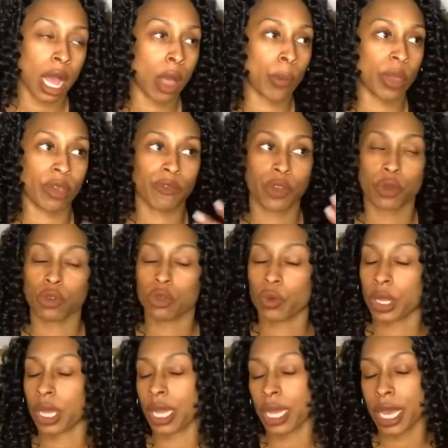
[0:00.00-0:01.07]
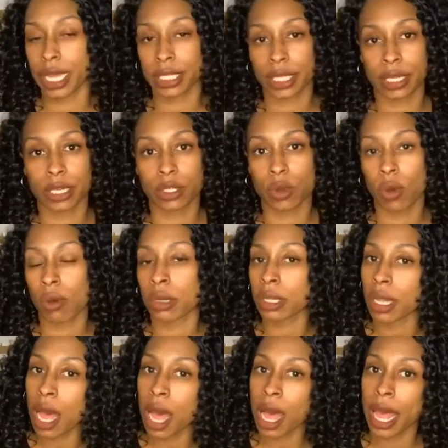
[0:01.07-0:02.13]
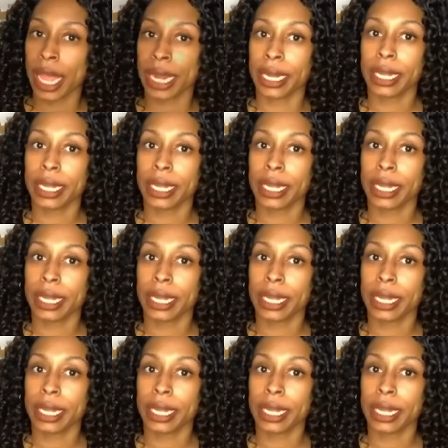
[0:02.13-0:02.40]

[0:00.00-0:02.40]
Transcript: If you're doing a guest list online,